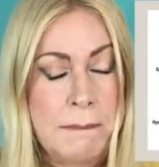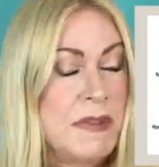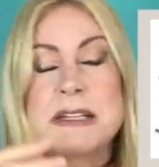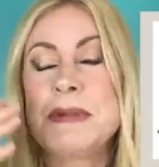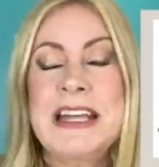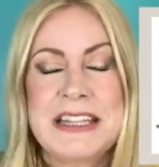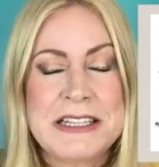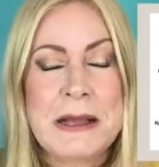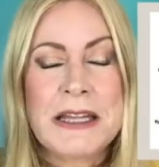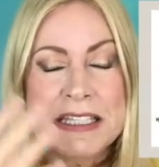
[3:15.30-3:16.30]

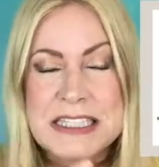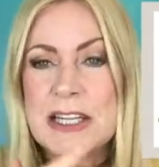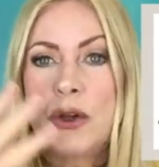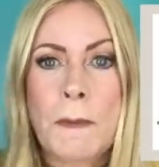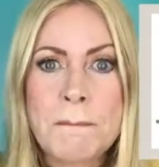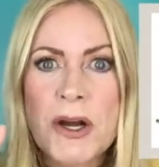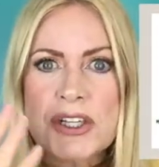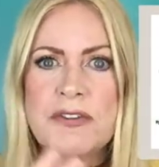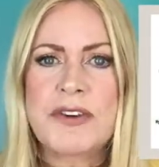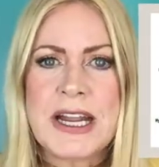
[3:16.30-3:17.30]
the skin look much
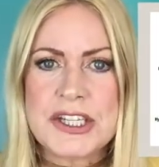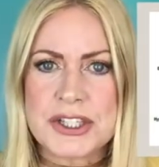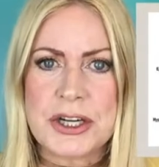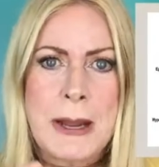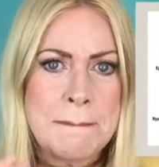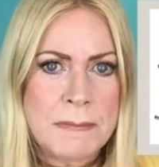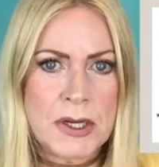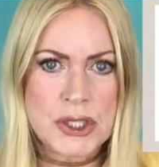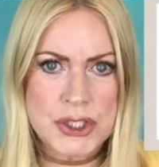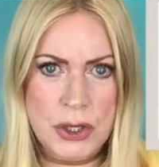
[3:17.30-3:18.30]
fresher and
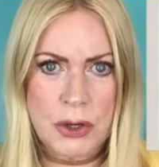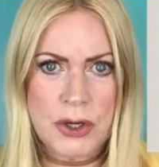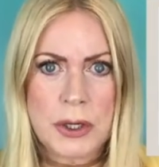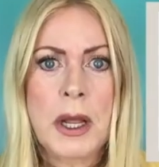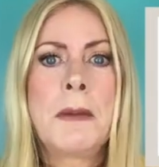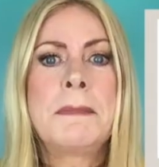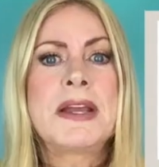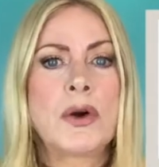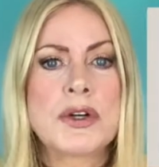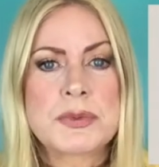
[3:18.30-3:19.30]
much younger,
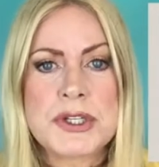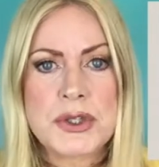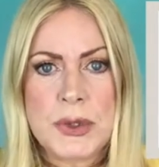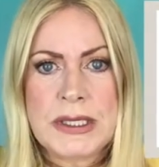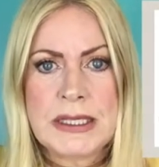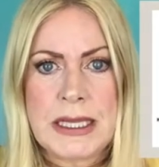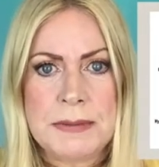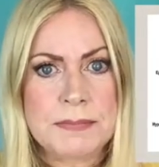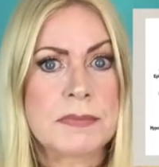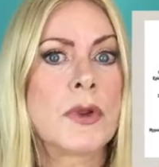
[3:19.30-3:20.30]
because we're doing that.
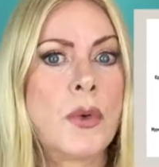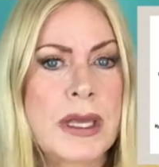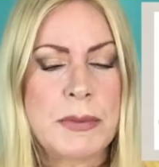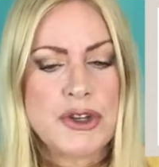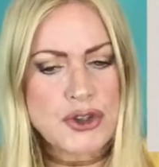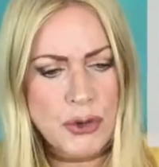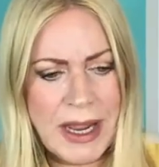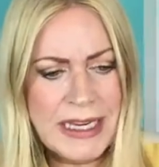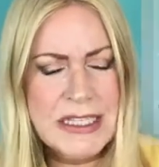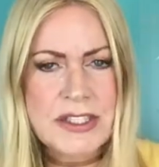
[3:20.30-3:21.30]
Okay, we're
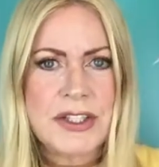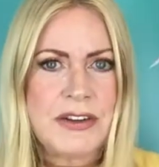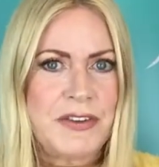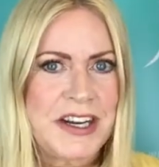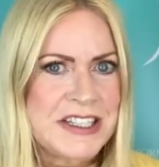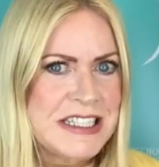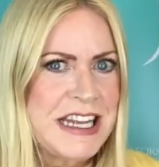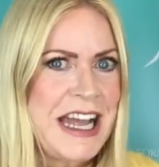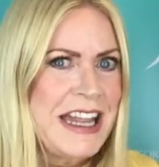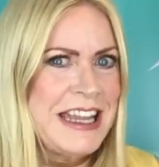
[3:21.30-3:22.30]
trying to reverse
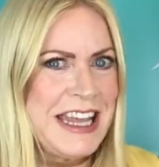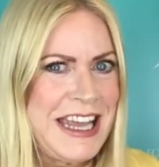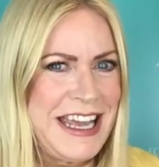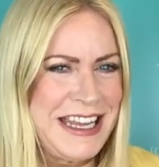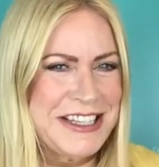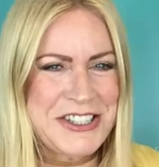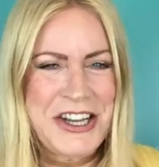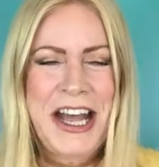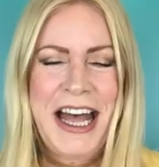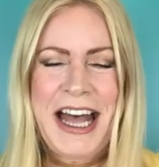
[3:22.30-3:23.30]
the age
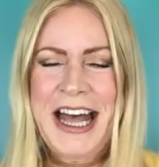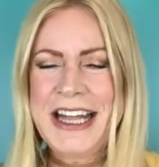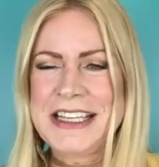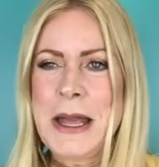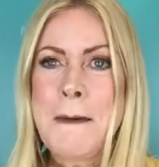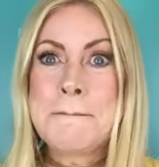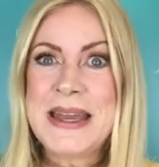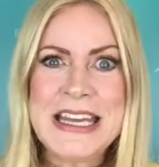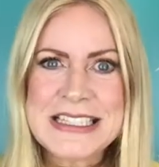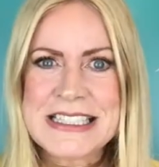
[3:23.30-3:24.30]
and
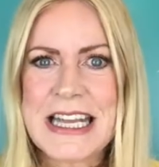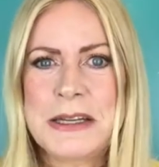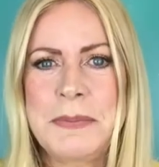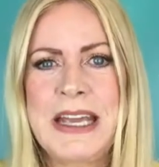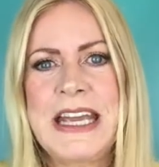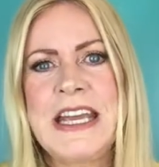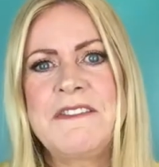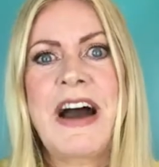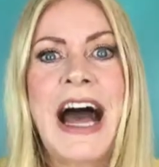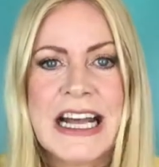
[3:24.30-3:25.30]
make skin behave
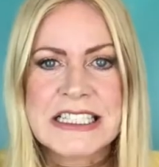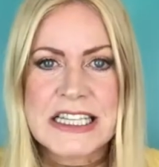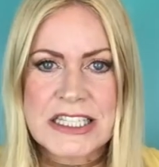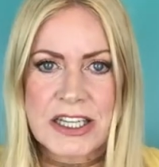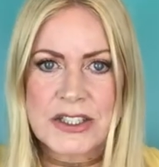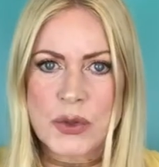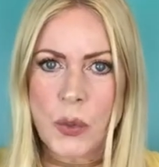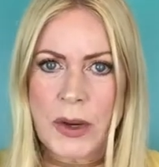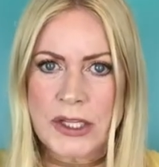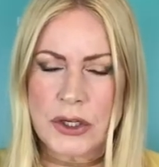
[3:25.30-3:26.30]
as it does
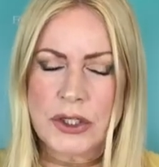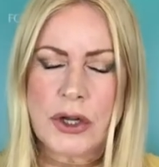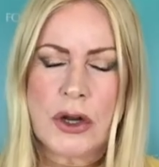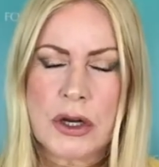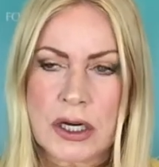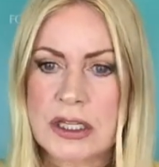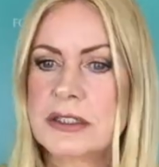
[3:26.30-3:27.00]
when you're younger.